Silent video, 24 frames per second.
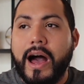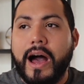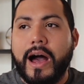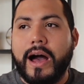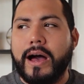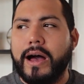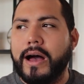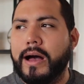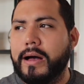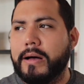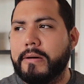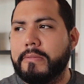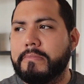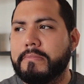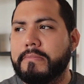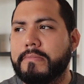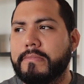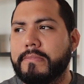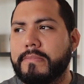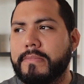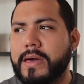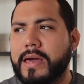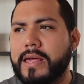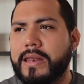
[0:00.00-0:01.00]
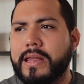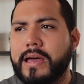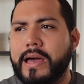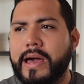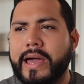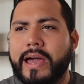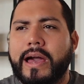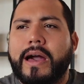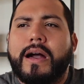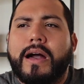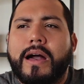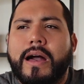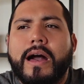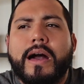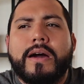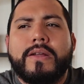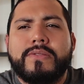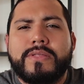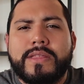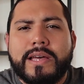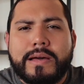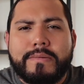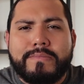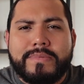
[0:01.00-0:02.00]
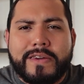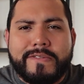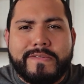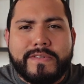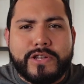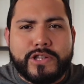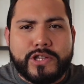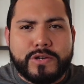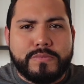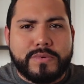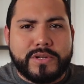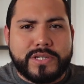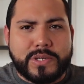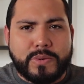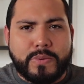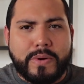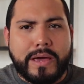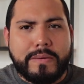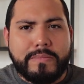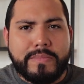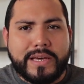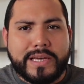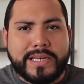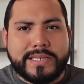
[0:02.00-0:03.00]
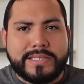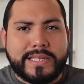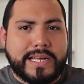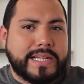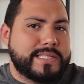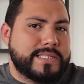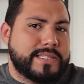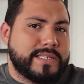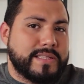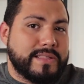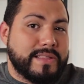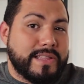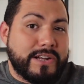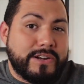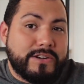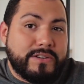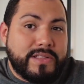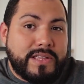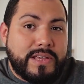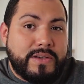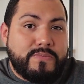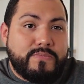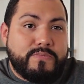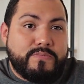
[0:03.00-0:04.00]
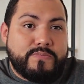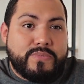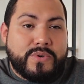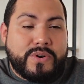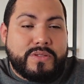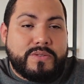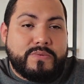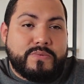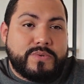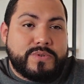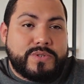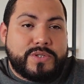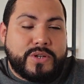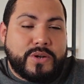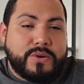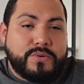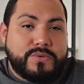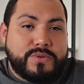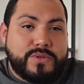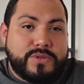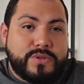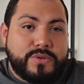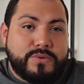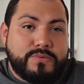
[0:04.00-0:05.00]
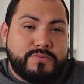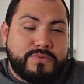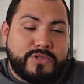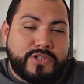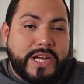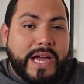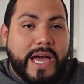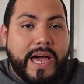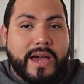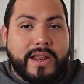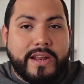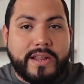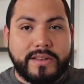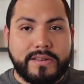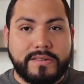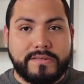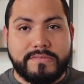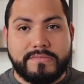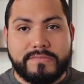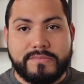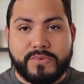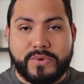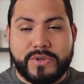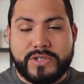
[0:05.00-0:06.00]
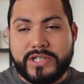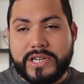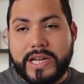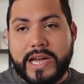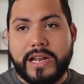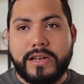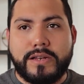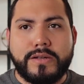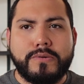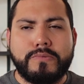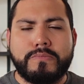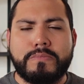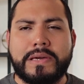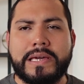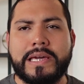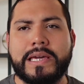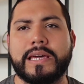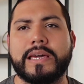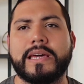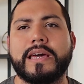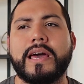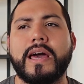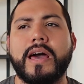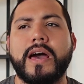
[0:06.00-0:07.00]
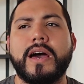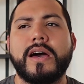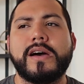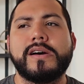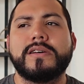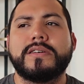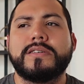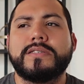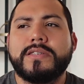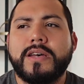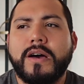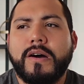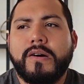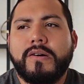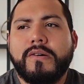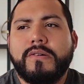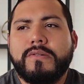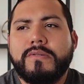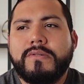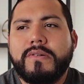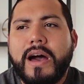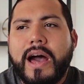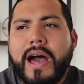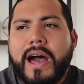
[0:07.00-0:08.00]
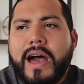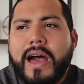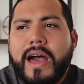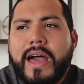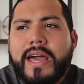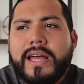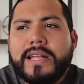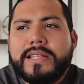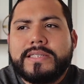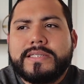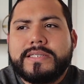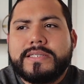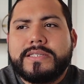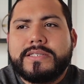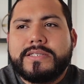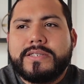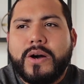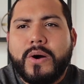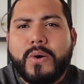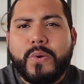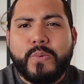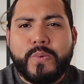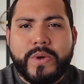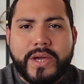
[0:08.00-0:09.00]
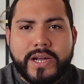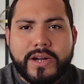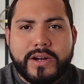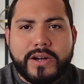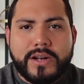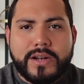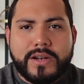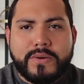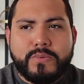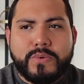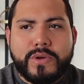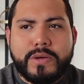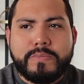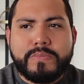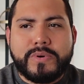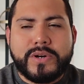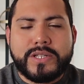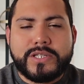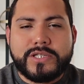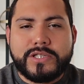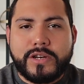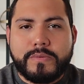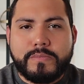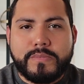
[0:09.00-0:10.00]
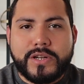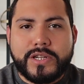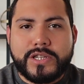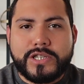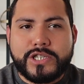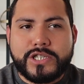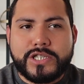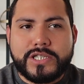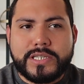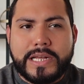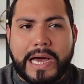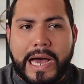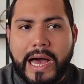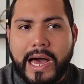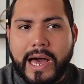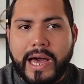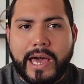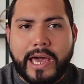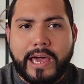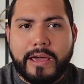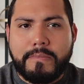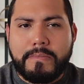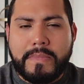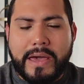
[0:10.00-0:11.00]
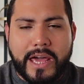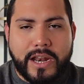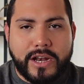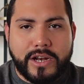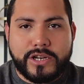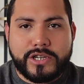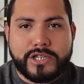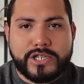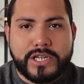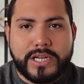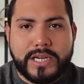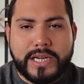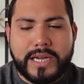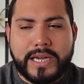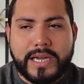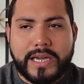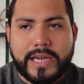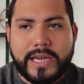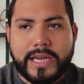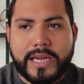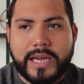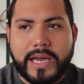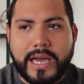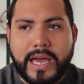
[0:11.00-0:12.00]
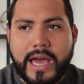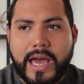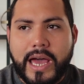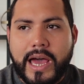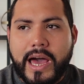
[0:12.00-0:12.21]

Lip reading: And I don't think I'm giving too much away because that's literally what was told to Chad and what Chad told me. So it's so weird. We put so much time, energy.